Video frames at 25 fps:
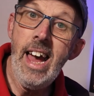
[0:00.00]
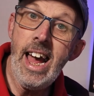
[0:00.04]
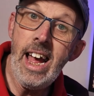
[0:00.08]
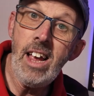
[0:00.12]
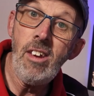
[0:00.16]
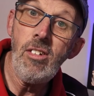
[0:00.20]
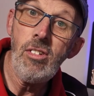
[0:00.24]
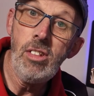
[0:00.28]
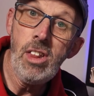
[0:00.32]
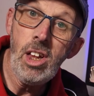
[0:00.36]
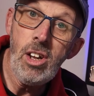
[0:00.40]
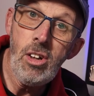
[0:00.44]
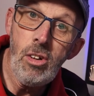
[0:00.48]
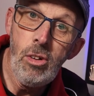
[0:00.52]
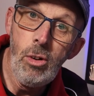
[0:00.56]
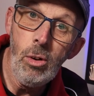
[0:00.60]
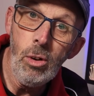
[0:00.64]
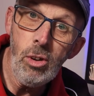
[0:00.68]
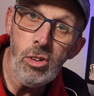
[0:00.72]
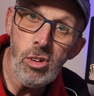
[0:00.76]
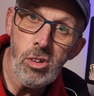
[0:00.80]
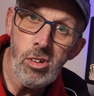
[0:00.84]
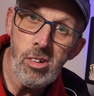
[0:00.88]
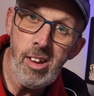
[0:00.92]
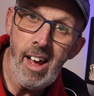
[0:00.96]
It's the
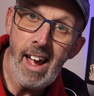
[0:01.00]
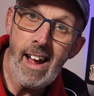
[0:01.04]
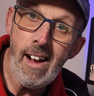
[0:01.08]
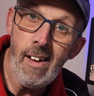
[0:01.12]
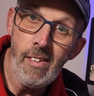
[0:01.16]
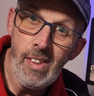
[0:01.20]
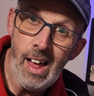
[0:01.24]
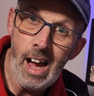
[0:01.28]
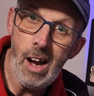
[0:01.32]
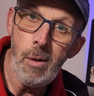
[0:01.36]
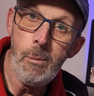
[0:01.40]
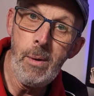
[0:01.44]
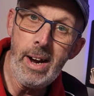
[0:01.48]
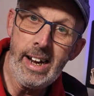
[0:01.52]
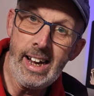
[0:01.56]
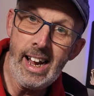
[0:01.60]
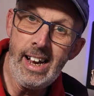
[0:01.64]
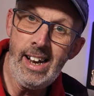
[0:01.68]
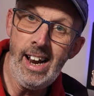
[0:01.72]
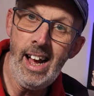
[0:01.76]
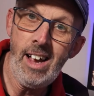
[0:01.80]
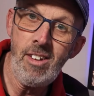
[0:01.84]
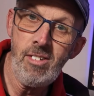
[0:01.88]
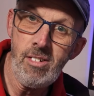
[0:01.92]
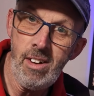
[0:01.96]
dust tail that we
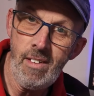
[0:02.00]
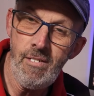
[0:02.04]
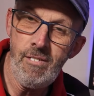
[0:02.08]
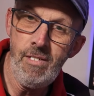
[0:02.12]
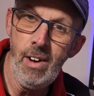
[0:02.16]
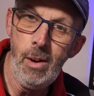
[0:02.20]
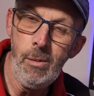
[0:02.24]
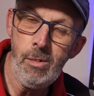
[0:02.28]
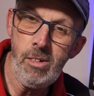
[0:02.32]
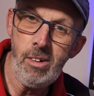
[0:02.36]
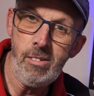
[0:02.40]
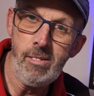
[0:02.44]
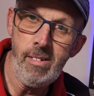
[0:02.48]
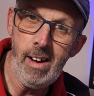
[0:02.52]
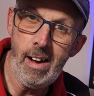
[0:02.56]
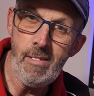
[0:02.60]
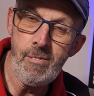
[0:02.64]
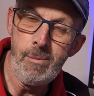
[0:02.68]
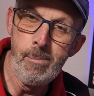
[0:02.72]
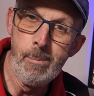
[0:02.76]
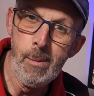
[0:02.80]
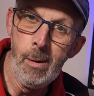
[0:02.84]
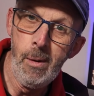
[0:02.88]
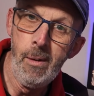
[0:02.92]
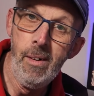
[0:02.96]
can actually
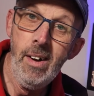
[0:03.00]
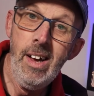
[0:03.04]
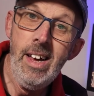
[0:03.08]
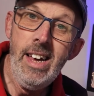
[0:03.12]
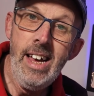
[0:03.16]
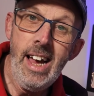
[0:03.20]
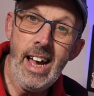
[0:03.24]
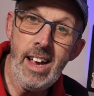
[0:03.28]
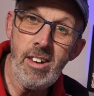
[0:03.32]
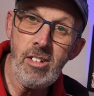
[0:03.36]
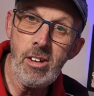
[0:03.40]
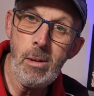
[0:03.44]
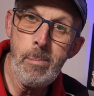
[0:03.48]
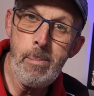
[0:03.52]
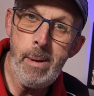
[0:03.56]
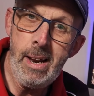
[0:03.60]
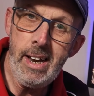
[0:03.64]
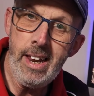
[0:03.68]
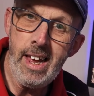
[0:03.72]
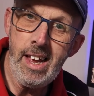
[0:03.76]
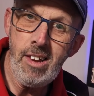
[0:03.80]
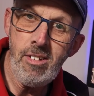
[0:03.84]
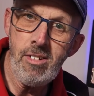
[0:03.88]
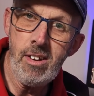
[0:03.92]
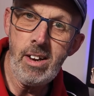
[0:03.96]
photograph more. It's a
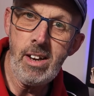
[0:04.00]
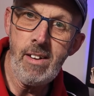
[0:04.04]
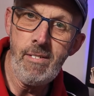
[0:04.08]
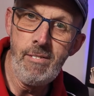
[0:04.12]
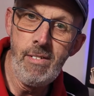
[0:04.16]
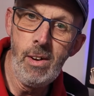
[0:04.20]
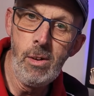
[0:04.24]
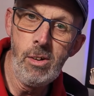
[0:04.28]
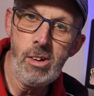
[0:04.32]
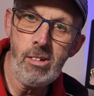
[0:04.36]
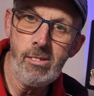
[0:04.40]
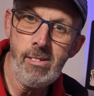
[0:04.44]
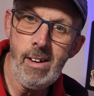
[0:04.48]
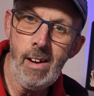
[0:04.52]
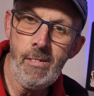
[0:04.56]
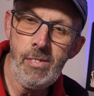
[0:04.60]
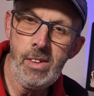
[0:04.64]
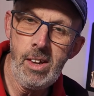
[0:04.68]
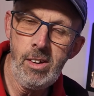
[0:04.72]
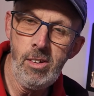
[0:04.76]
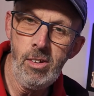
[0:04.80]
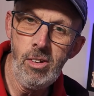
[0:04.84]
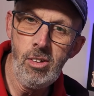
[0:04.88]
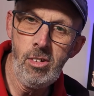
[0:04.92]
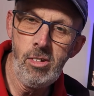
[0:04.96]
bit easier to
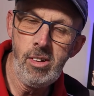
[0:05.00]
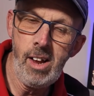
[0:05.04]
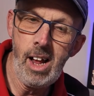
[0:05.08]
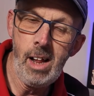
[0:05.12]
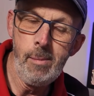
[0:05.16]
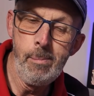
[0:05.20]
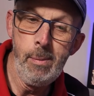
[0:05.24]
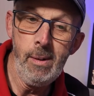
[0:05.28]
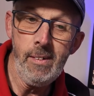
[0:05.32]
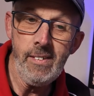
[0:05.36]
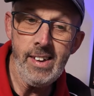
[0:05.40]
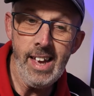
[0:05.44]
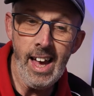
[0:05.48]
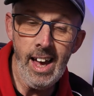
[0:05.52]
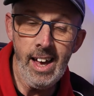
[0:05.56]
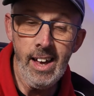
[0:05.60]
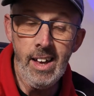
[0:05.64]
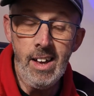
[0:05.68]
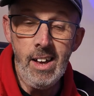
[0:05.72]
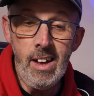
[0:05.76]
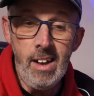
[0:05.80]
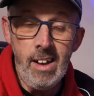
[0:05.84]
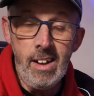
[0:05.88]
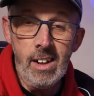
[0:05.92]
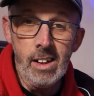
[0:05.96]
photograph the dust tail. But
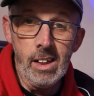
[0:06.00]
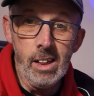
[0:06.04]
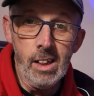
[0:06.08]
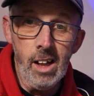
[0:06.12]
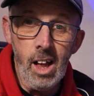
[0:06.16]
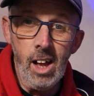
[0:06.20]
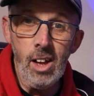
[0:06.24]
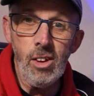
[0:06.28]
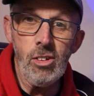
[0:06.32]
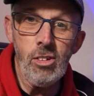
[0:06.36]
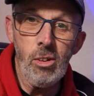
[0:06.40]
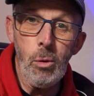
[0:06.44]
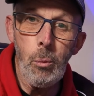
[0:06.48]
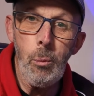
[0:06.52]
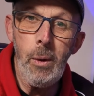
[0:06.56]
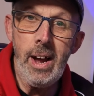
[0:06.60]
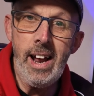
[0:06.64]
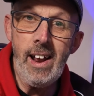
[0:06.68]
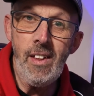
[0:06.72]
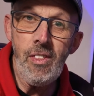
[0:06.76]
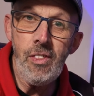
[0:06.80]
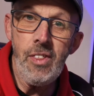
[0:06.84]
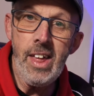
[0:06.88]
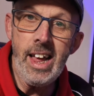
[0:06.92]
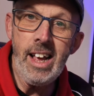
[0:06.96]
yeah, lots of
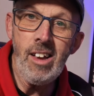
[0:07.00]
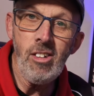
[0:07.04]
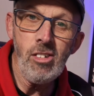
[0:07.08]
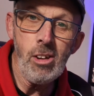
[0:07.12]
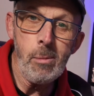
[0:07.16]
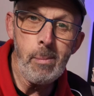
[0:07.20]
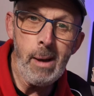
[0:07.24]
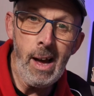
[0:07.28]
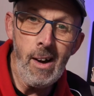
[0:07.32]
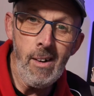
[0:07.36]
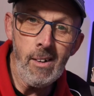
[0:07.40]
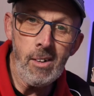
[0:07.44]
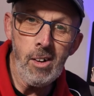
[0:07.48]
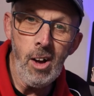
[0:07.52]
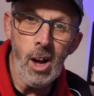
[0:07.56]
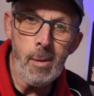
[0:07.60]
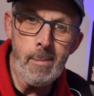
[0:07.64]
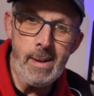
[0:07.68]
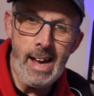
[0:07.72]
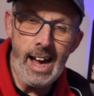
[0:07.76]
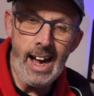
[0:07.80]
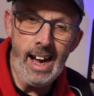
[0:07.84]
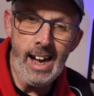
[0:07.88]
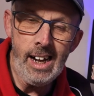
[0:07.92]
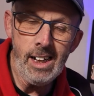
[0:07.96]
weird things about
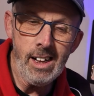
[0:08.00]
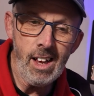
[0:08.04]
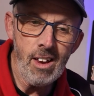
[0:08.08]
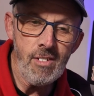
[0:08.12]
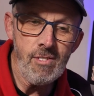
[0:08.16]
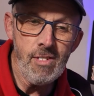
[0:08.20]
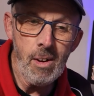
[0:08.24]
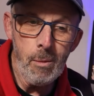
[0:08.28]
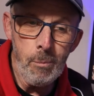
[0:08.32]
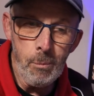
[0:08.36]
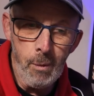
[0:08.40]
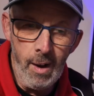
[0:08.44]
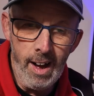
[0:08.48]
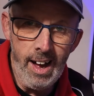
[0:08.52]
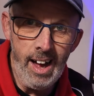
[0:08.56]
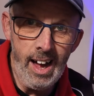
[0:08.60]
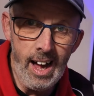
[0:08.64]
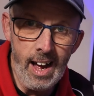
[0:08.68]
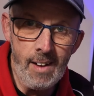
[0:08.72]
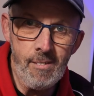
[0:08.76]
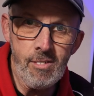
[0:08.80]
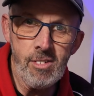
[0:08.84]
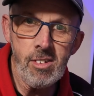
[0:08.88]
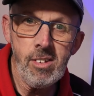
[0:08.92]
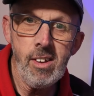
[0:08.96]
Comet Atlas from what
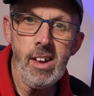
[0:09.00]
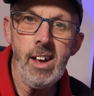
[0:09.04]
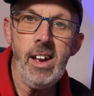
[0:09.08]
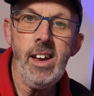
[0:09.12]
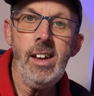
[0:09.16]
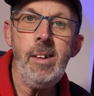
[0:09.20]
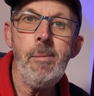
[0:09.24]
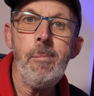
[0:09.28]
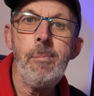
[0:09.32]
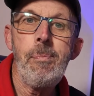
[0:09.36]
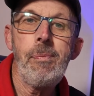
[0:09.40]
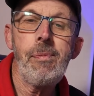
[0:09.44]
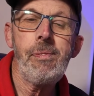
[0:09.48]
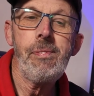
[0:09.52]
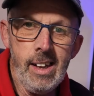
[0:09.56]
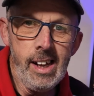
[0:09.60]
I've seen.